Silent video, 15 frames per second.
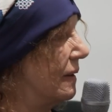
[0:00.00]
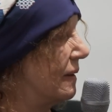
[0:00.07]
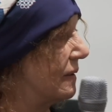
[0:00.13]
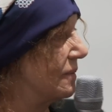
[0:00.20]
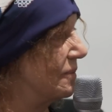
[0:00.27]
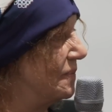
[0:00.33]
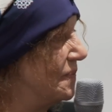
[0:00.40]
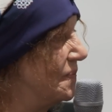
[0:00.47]

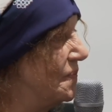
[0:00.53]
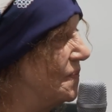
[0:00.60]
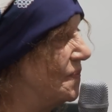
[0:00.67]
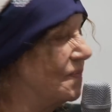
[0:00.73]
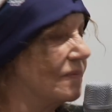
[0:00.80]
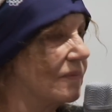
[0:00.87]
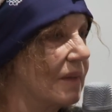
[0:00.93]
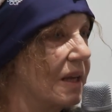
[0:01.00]

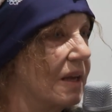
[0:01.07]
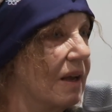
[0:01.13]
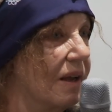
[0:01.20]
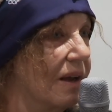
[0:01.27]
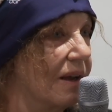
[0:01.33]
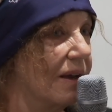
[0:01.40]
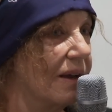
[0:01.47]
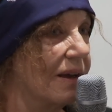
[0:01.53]
Gesture. We've
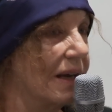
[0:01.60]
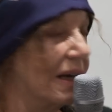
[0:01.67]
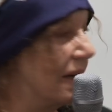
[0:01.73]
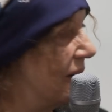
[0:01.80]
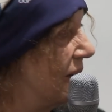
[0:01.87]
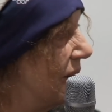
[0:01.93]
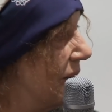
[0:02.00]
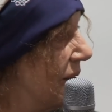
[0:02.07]
got time
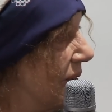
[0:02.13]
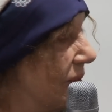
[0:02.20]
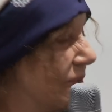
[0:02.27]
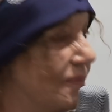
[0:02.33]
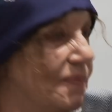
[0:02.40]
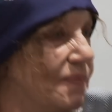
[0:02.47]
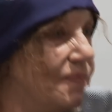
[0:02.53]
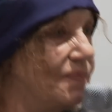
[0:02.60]
for one more
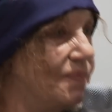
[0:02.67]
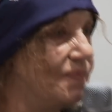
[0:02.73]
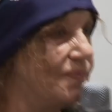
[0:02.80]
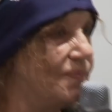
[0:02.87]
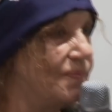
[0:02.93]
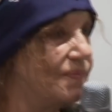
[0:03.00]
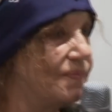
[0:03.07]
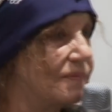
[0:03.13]
question. So
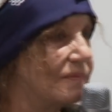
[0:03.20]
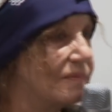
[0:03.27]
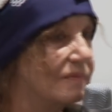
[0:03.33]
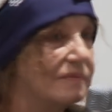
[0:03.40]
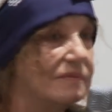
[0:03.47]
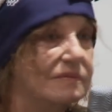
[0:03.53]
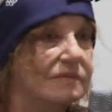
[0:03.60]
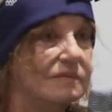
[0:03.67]
who's got a
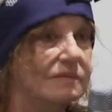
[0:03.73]
burning